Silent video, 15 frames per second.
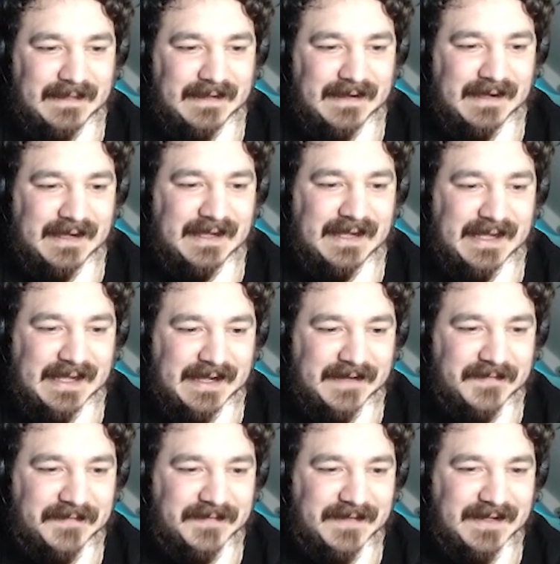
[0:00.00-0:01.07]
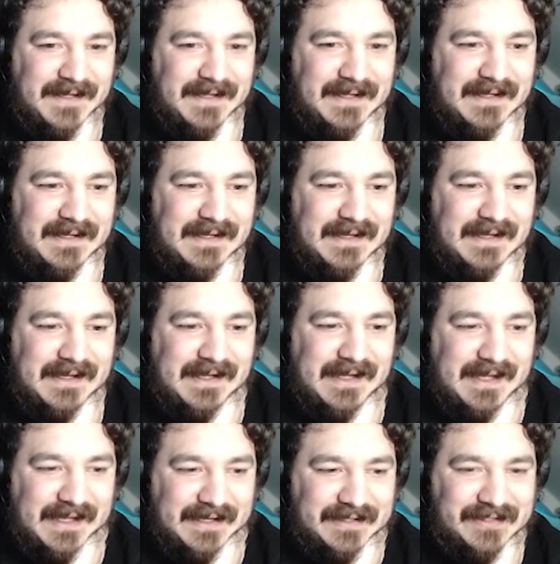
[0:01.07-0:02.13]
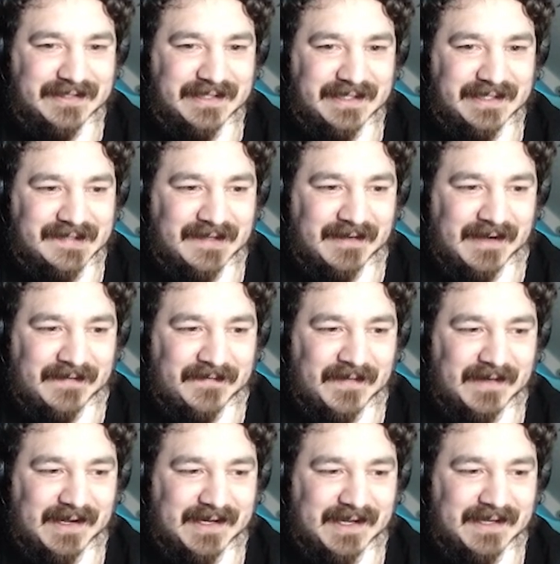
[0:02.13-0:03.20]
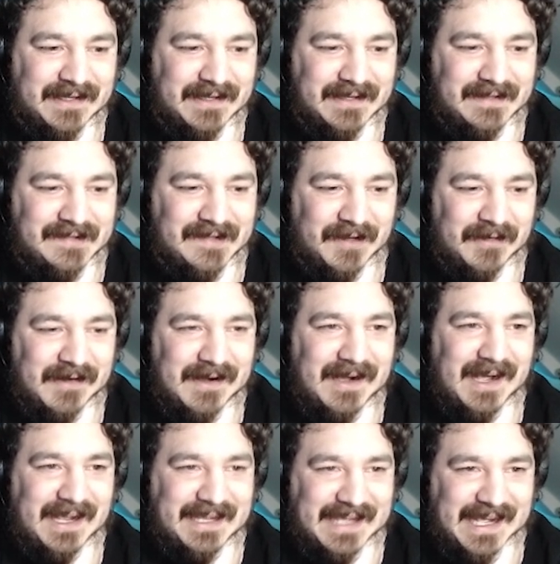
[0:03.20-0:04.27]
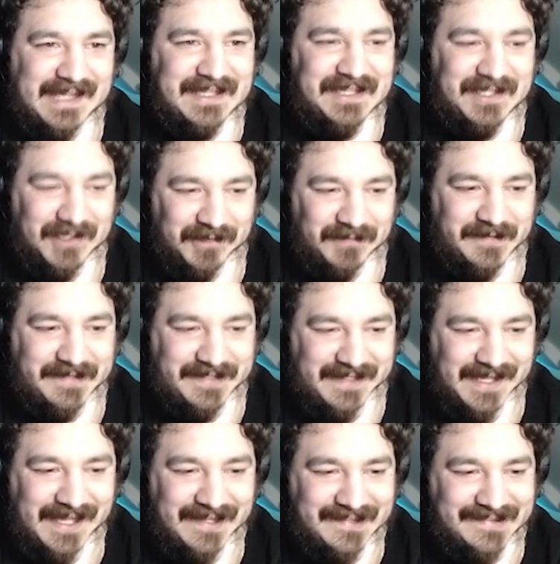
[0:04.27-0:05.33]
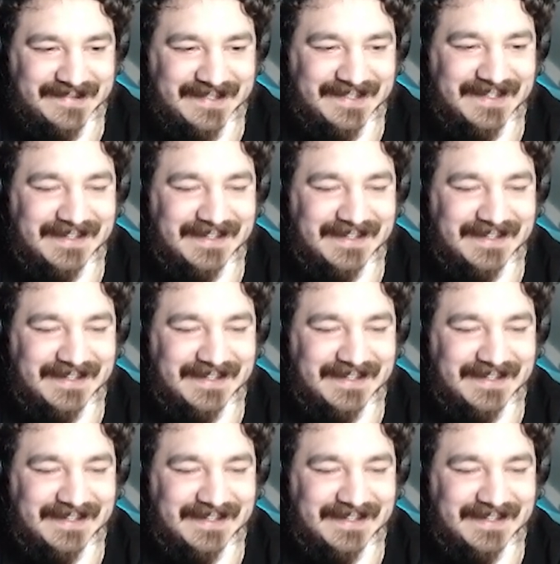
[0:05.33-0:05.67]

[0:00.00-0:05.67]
I have actually, so I feel like I, so I can use this,